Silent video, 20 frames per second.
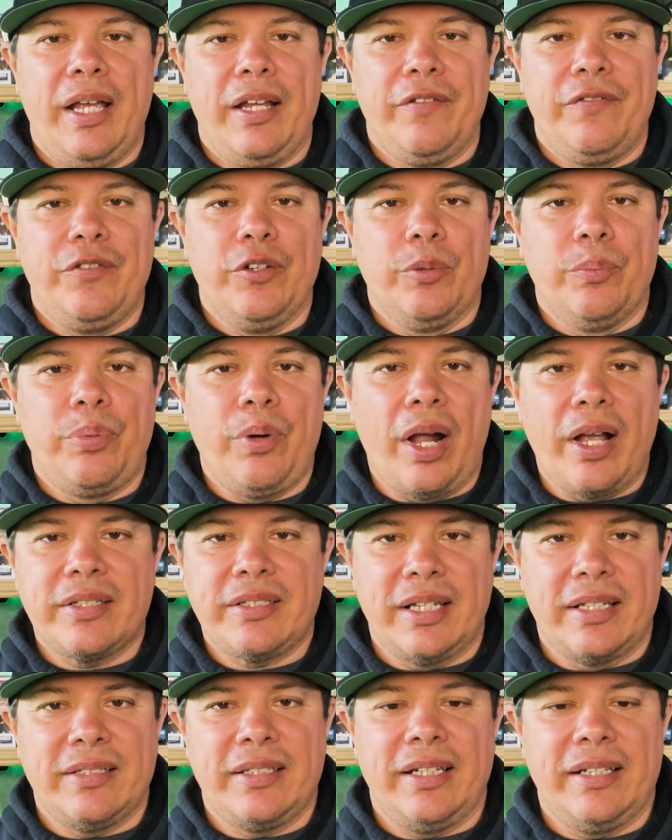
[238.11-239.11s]
and film
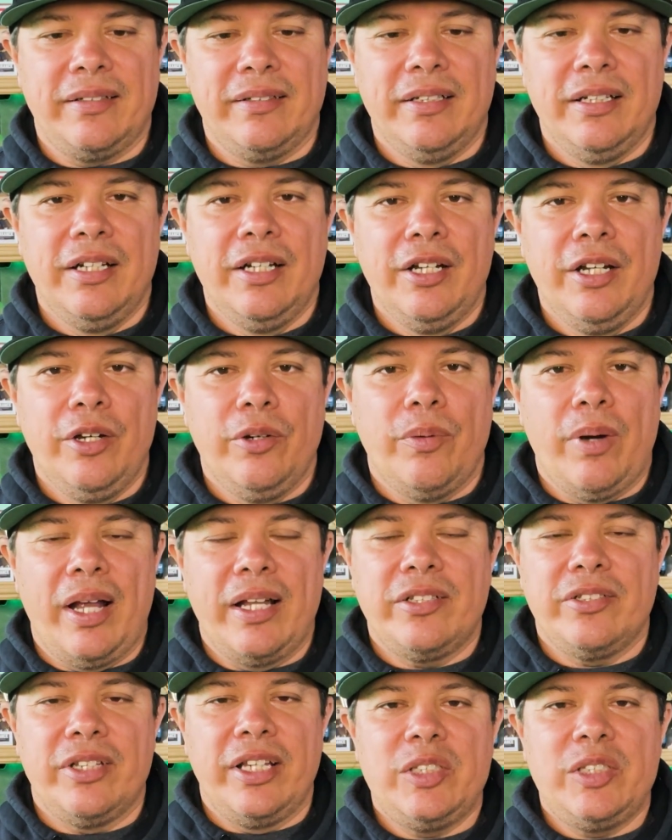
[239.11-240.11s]
processing,
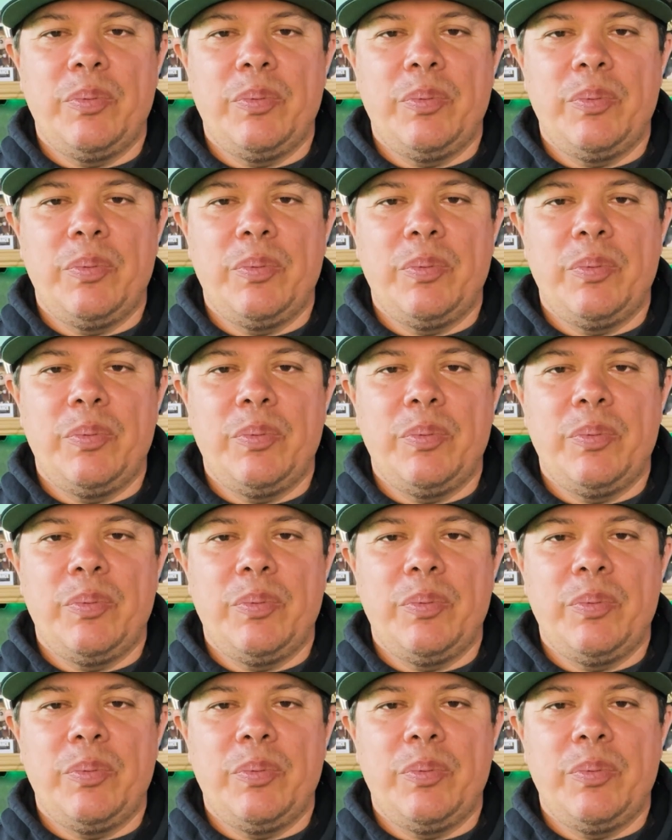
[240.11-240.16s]
right?